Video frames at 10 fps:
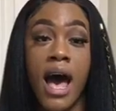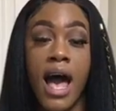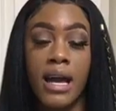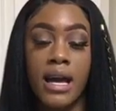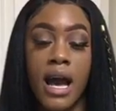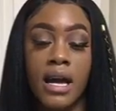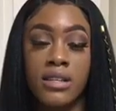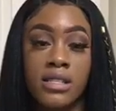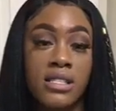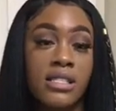I can
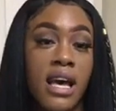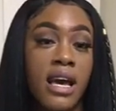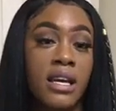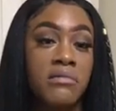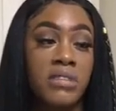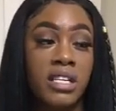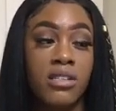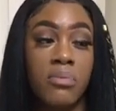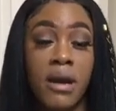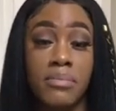honestly say these
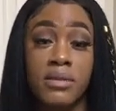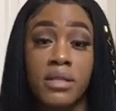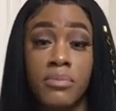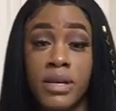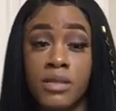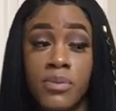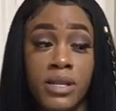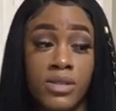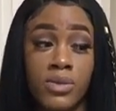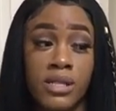are probably the best
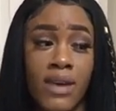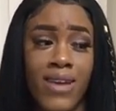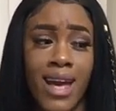press-ons I've